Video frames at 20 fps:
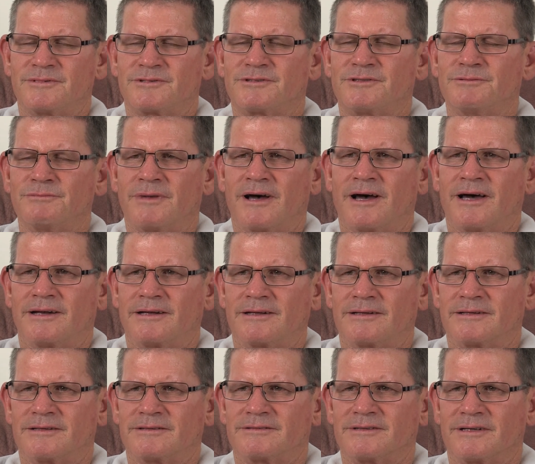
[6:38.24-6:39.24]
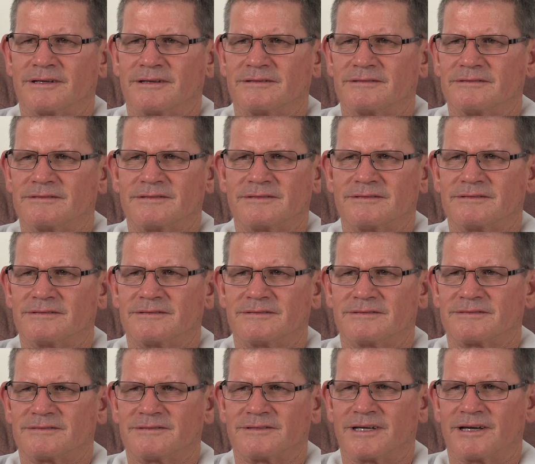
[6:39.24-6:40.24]
demanding. There's no
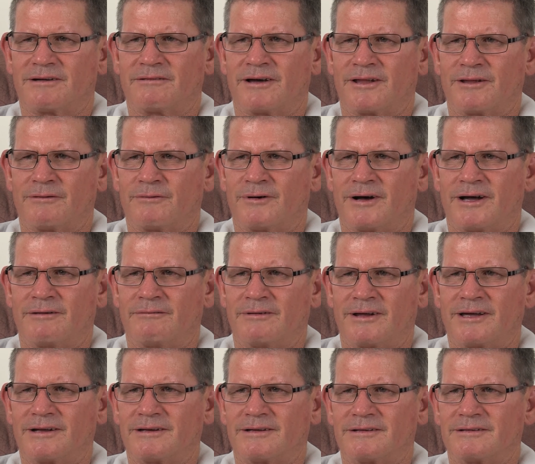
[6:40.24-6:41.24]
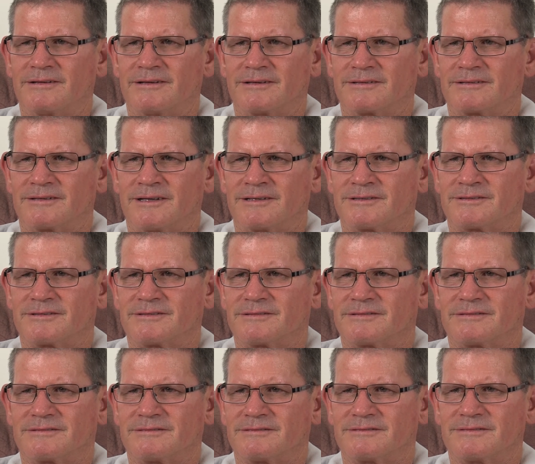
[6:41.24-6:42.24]
other way around it. Like,
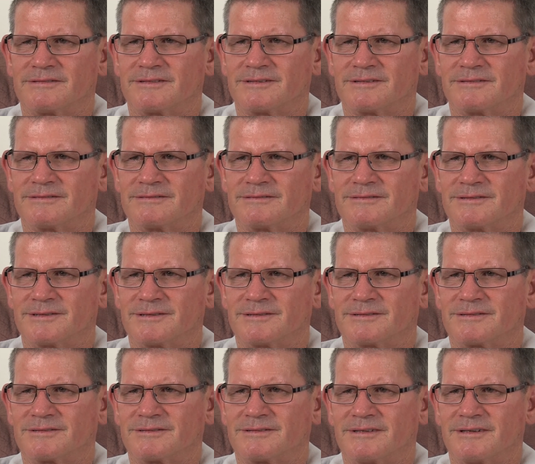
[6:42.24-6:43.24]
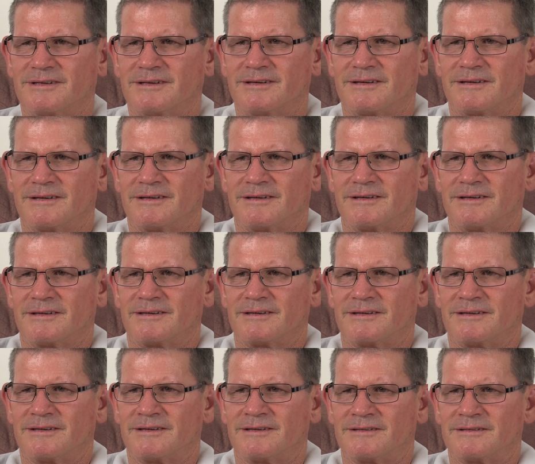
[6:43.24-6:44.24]
that's, you know,
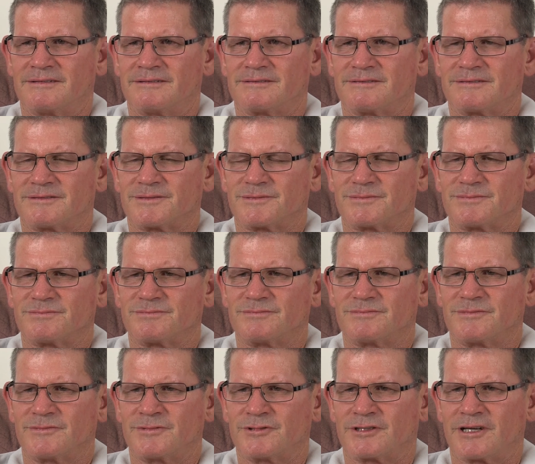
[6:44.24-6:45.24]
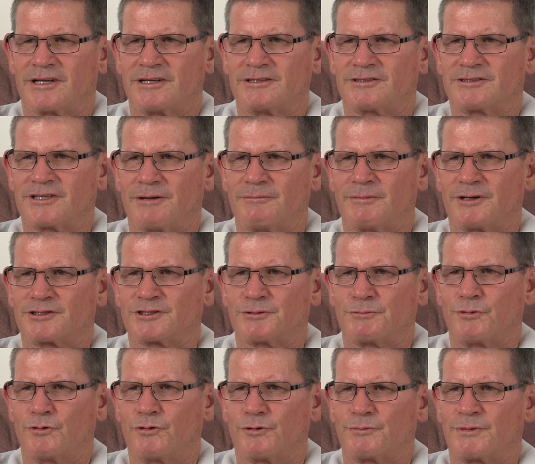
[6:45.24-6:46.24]
and there's only so much
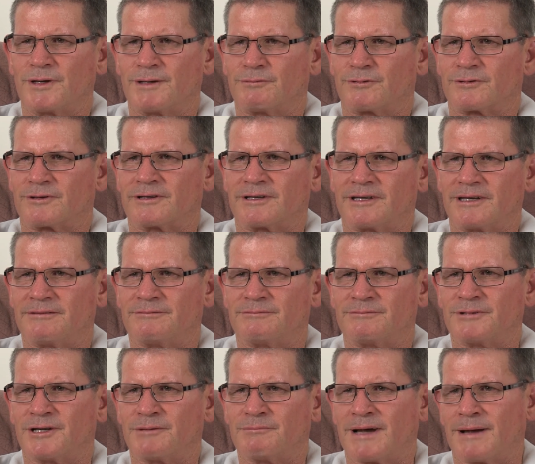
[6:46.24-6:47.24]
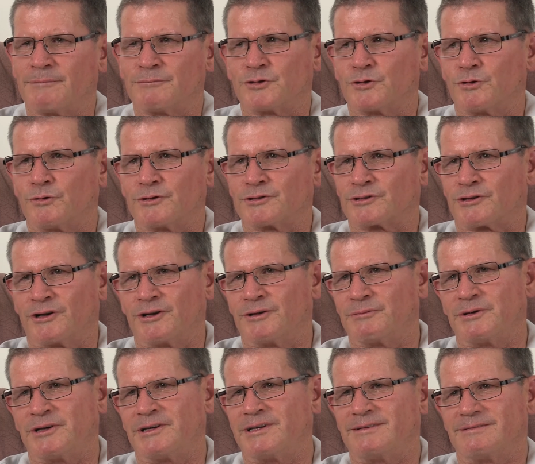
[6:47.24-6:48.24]
support people can give. I mean, Mum's always going to
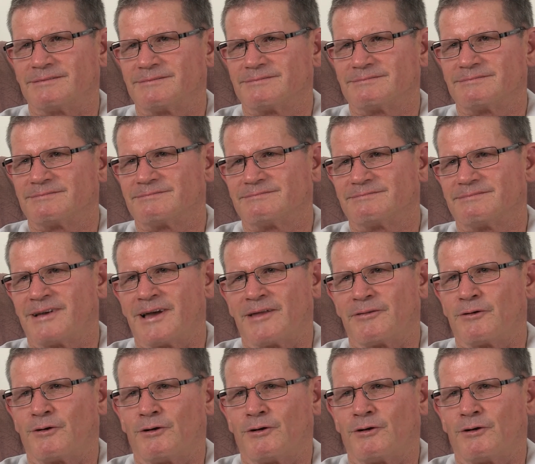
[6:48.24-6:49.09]
be at the